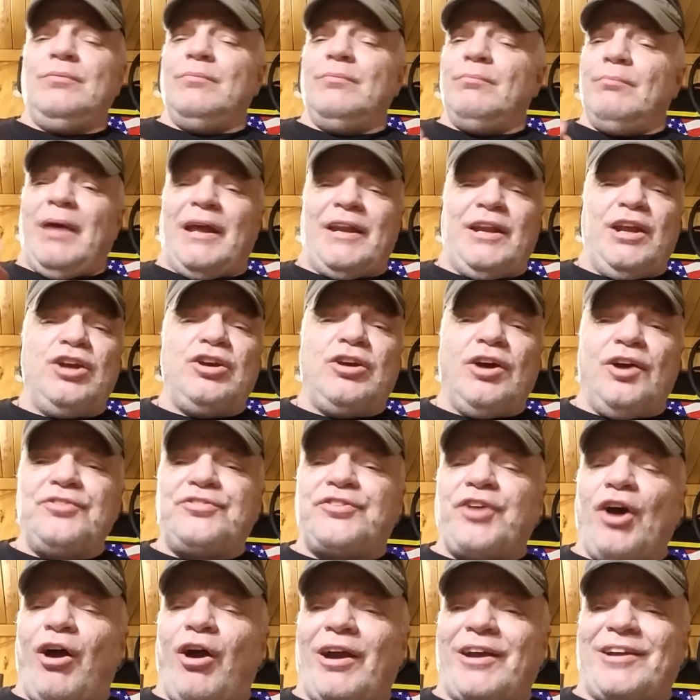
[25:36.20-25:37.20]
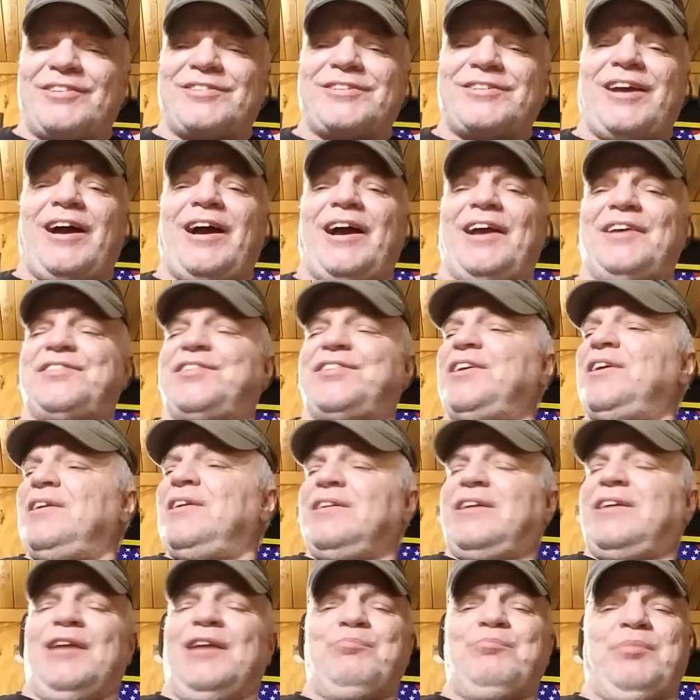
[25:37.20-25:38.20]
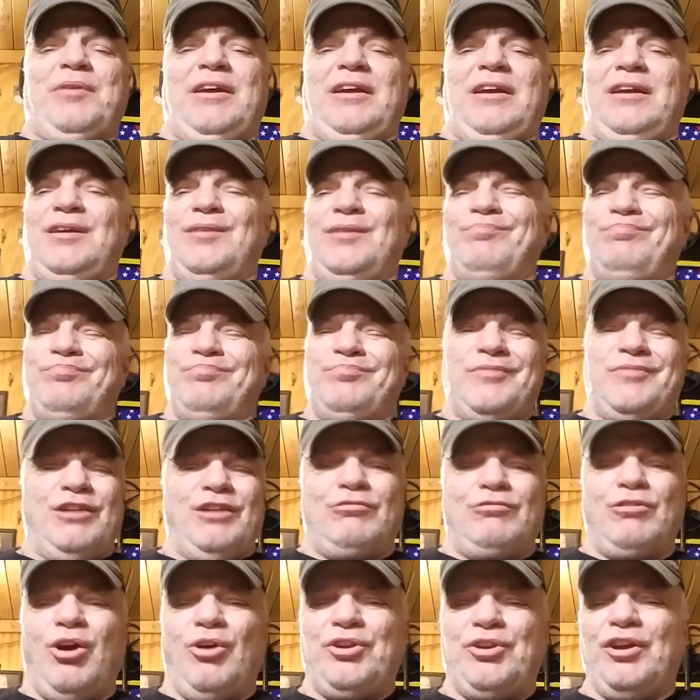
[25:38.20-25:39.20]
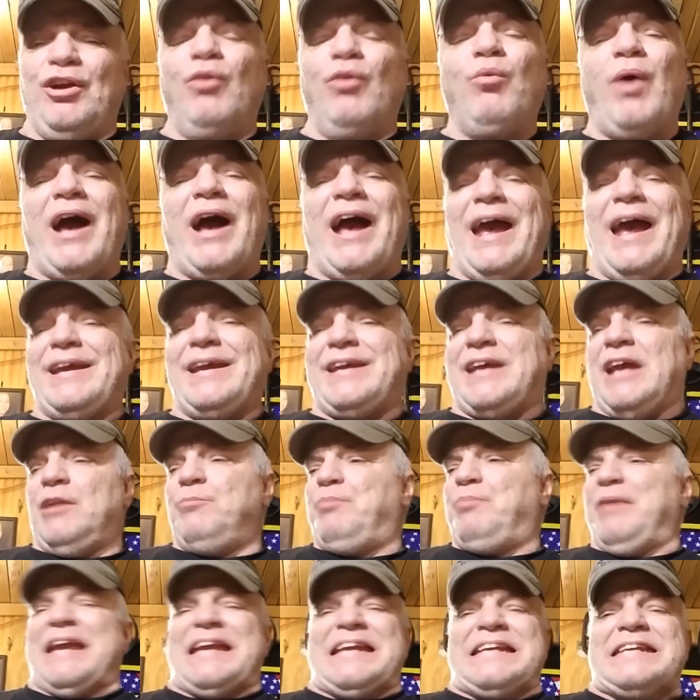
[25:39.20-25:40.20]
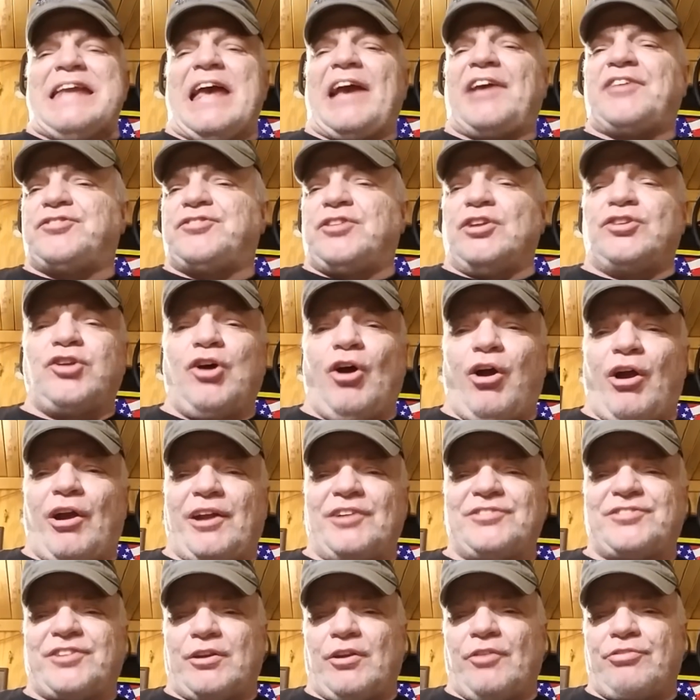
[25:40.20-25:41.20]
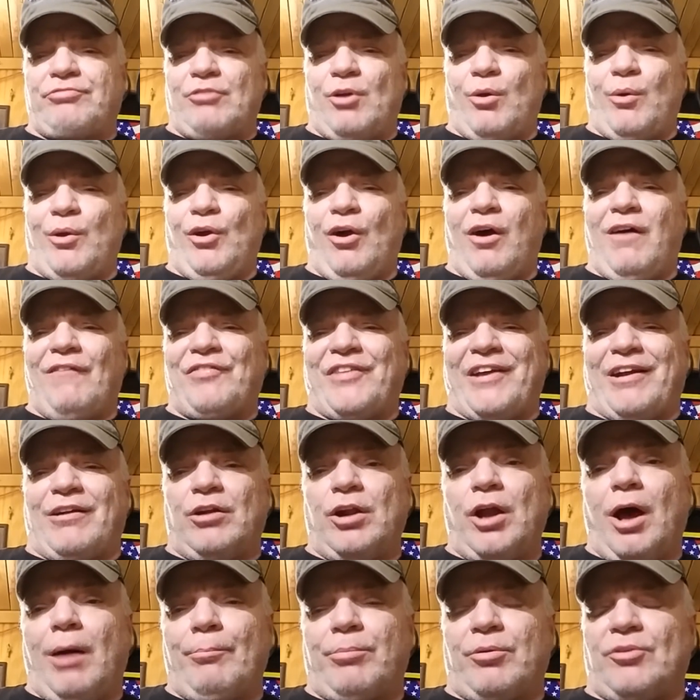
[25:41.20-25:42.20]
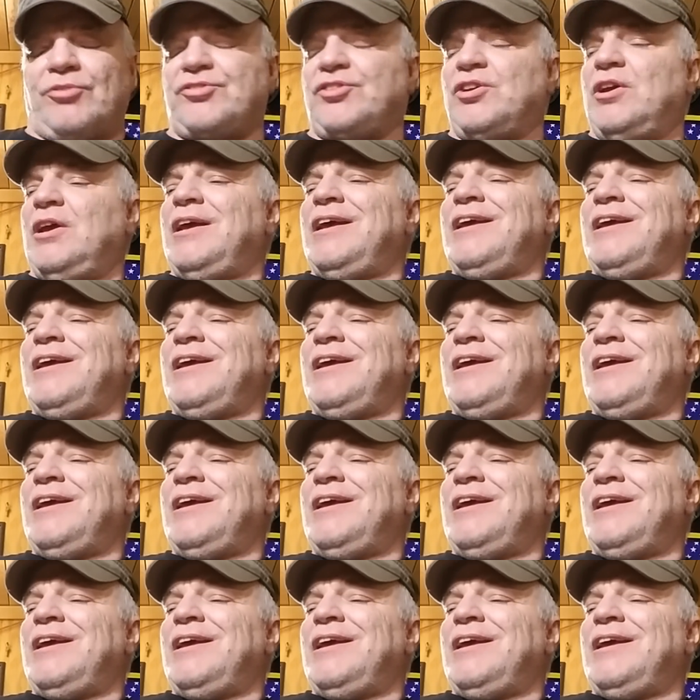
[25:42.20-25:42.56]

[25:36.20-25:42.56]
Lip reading: many good targets, guys, can be eroding away, can be next to targets that are throwing off their numbers.